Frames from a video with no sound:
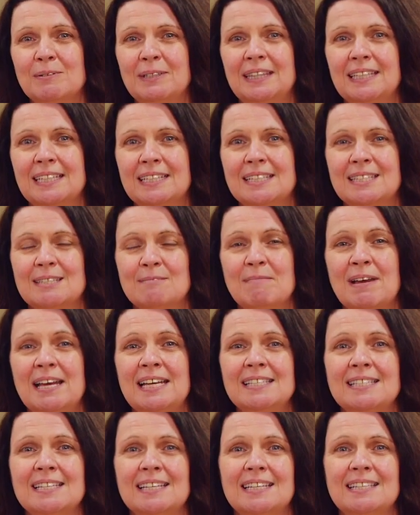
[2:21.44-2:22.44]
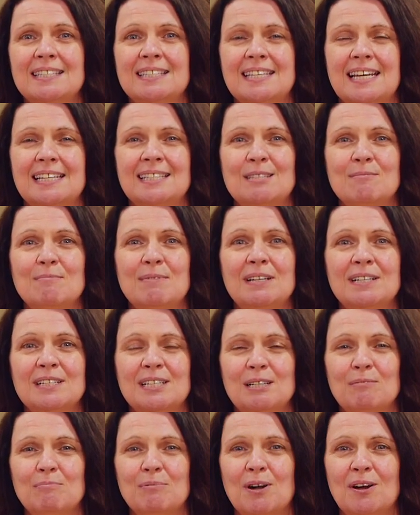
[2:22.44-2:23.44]
with this amazing
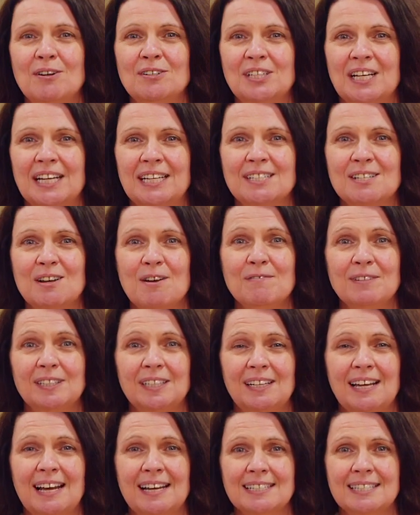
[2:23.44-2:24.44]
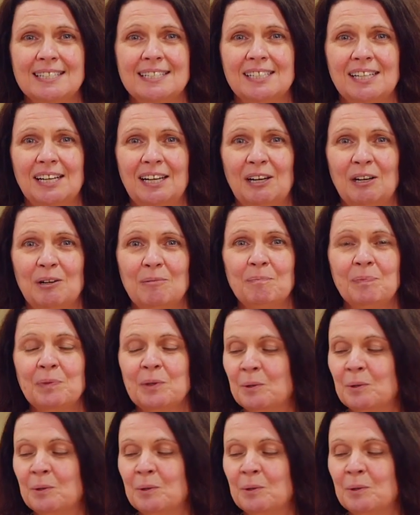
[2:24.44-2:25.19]
SenseAbility project over the last year,